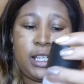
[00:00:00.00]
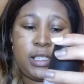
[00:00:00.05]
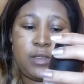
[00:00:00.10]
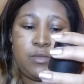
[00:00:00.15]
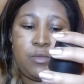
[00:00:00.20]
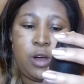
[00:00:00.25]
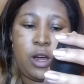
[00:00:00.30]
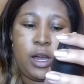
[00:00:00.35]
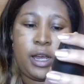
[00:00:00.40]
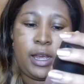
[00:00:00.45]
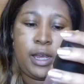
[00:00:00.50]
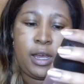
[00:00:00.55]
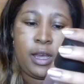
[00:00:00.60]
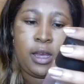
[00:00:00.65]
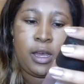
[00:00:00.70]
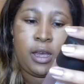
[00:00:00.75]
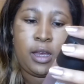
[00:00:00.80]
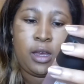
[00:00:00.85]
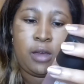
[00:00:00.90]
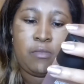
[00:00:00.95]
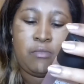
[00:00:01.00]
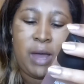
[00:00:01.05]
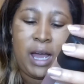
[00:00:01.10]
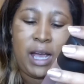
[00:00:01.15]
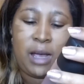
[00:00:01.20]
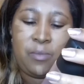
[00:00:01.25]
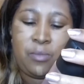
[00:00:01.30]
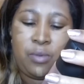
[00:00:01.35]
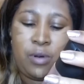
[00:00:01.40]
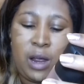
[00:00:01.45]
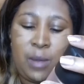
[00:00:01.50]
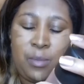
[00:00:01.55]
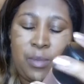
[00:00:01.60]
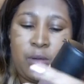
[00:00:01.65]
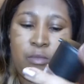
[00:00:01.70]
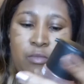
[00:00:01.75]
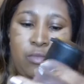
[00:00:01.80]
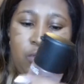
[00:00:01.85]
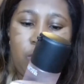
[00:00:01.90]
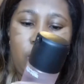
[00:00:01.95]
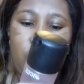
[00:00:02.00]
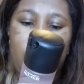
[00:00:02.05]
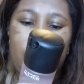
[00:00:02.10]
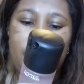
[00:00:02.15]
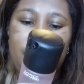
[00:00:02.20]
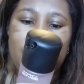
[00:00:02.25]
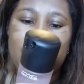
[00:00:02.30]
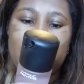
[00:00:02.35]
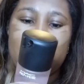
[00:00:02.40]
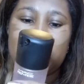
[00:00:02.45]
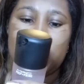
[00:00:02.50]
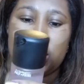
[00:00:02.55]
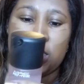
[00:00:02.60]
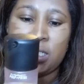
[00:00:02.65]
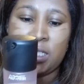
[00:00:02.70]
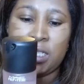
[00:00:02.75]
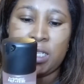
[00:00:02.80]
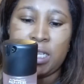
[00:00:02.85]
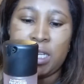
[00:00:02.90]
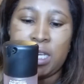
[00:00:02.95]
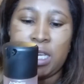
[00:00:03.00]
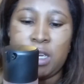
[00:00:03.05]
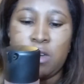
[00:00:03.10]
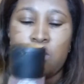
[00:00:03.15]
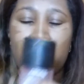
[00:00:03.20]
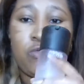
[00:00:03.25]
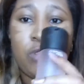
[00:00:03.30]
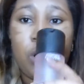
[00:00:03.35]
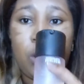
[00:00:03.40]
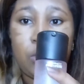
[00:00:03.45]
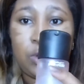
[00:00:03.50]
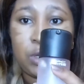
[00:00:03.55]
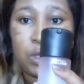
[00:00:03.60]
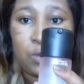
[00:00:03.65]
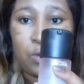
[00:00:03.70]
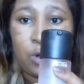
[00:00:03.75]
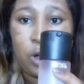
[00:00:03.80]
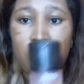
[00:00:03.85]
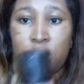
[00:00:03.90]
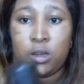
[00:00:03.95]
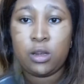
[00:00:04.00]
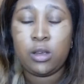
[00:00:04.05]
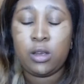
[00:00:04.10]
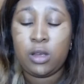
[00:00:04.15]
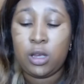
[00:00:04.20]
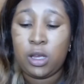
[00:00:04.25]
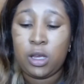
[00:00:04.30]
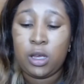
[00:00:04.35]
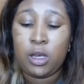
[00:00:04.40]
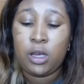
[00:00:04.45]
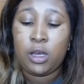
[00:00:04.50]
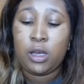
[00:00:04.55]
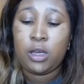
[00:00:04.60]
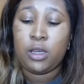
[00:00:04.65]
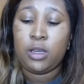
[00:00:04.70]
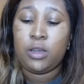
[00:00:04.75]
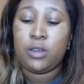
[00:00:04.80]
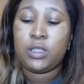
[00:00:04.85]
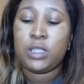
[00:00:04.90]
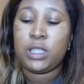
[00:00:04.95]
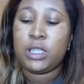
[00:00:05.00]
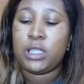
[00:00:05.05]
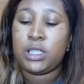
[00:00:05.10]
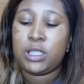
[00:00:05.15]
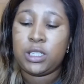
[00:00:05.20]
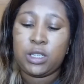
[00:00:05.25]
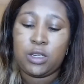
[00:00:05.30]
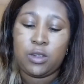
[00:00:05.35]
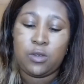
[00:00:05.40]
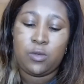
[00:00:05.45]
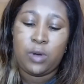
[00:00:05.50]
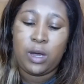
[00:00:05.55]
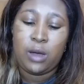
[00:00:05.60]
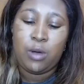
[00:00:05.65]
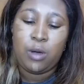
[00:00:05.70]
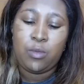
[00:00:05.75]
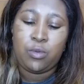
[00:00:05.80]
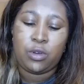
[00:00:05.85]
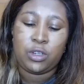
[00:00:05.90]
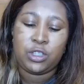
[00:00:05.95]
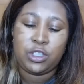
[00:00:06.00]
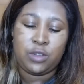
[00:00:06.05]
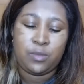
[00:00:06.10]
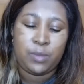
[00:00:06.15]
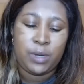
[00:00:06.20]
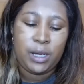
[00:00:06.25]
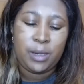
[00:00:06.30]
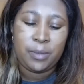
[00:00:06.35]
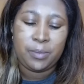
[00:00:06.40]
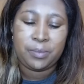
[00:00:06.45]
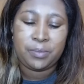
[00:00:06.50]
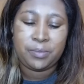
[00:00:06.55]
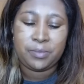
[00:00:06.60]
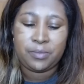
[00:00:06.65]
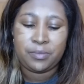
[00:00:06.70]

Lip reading: is my MAC Prep and Prime. This is the rose one. Use this to wet my brush a bit.